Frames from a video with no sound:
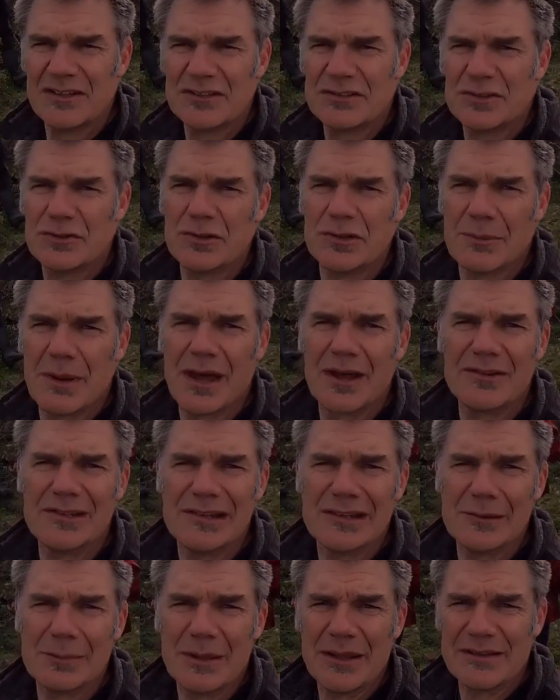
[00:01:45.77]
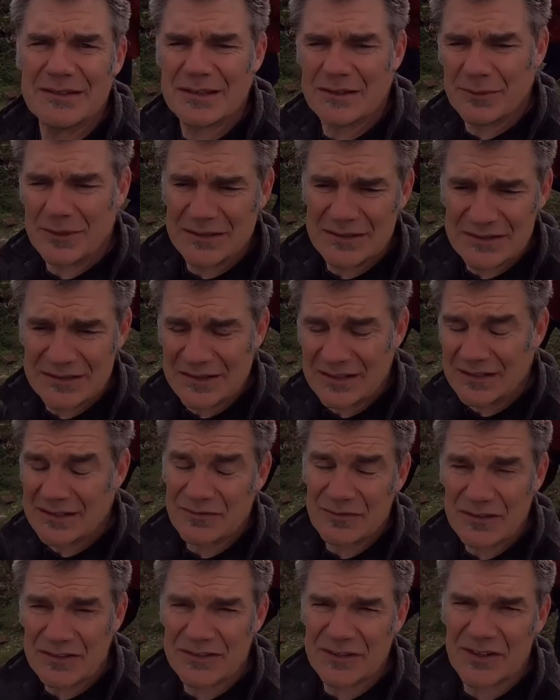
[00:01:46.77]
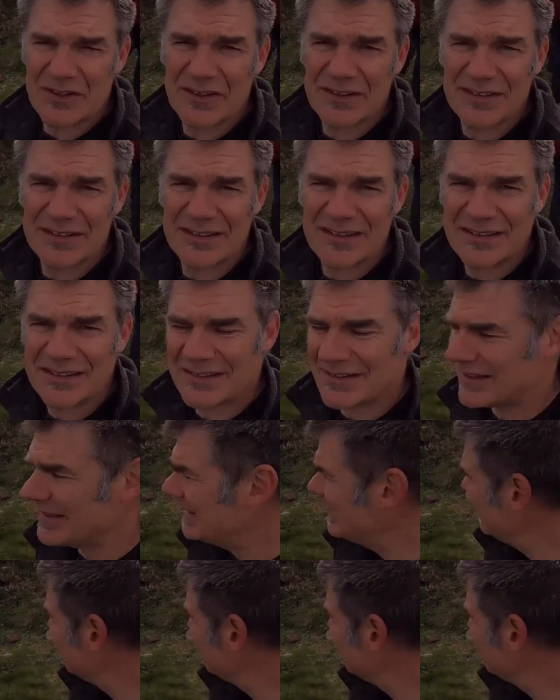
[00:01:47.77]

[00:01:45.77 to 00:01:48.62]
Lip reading: sort them out a little bit so we can see the different sizes,